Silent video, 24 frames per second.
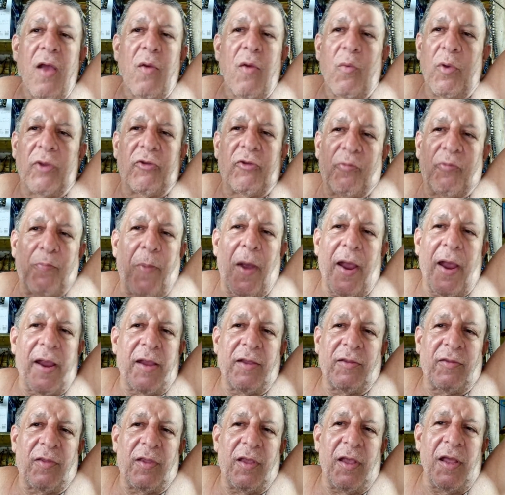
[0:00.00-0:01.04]
which
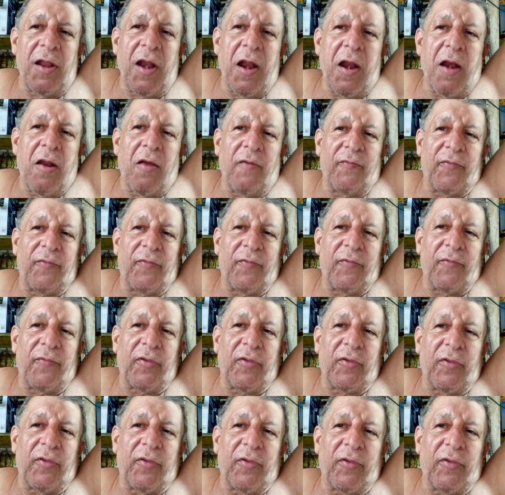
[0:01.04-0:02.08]
in and of
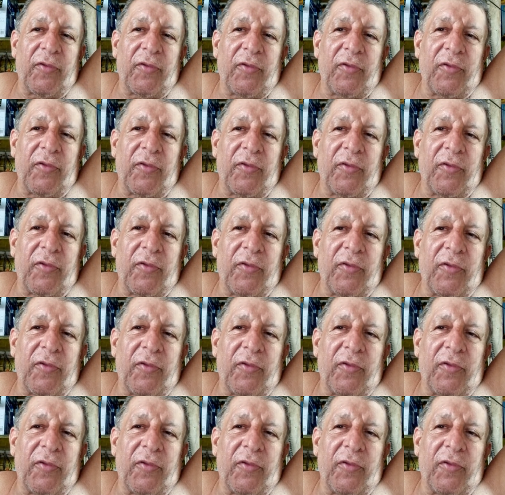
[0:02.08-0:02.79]
itself says